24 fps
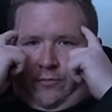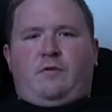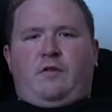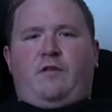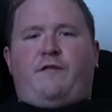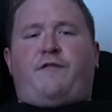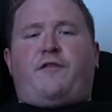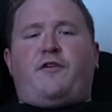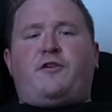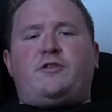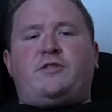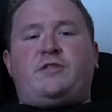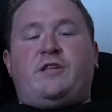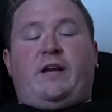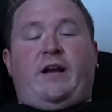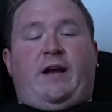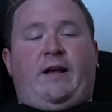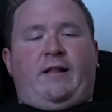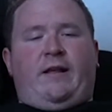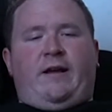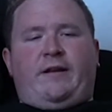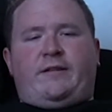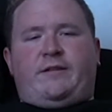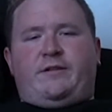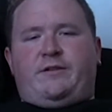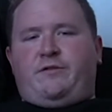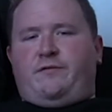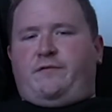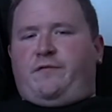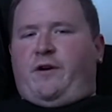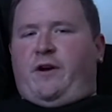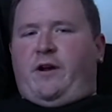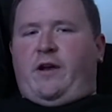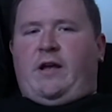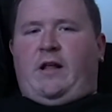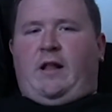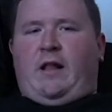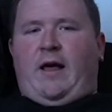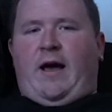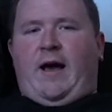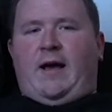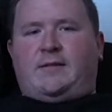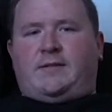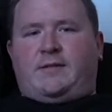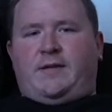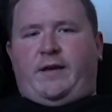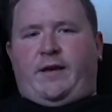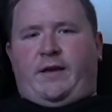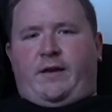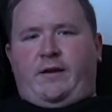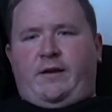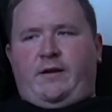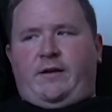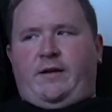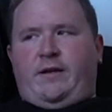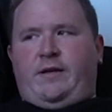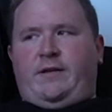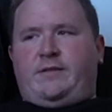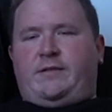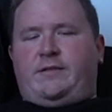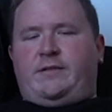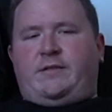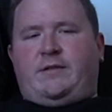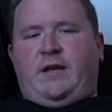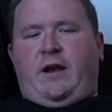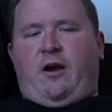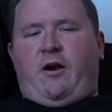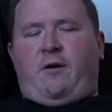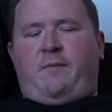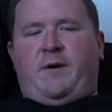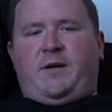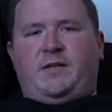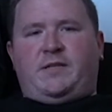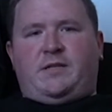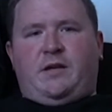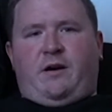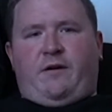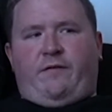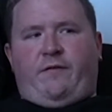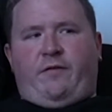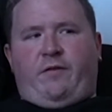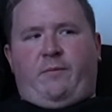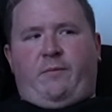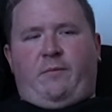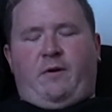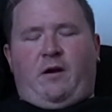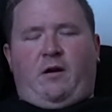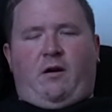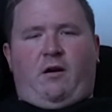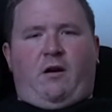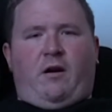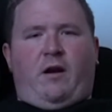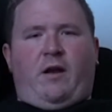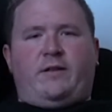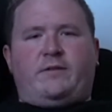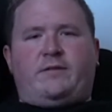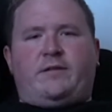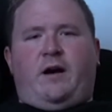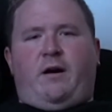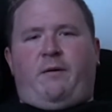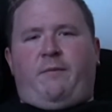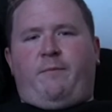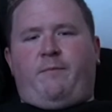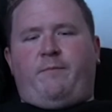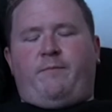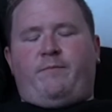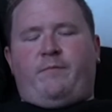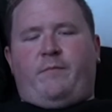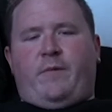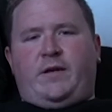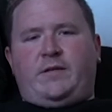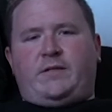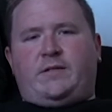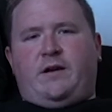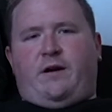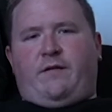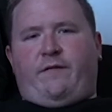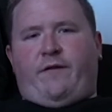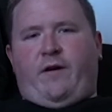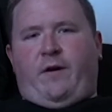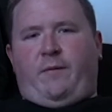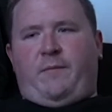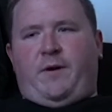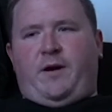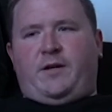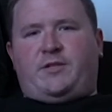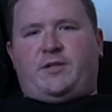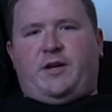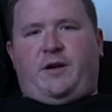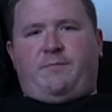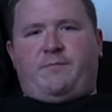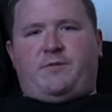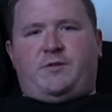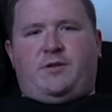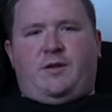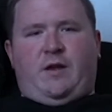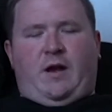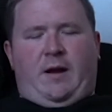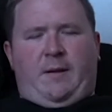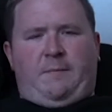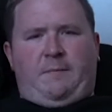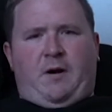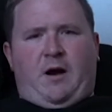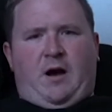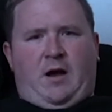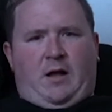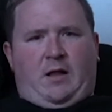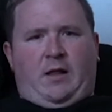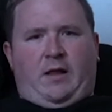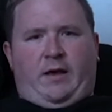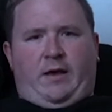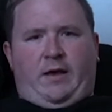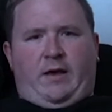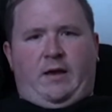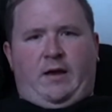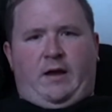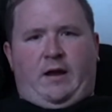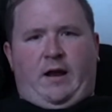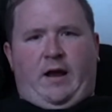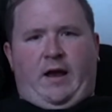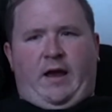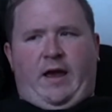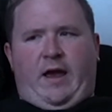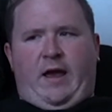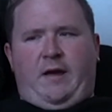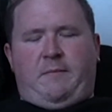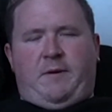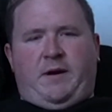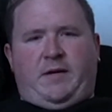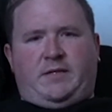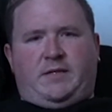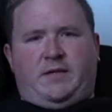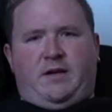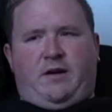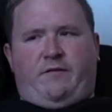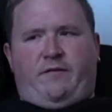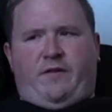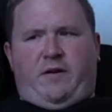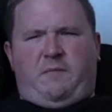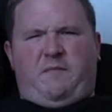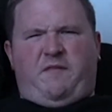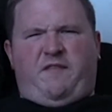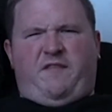The first thing I like to do, very classic, is stare at myself in the mirror and tell myself how much I'm ugly and I hate myself and I'm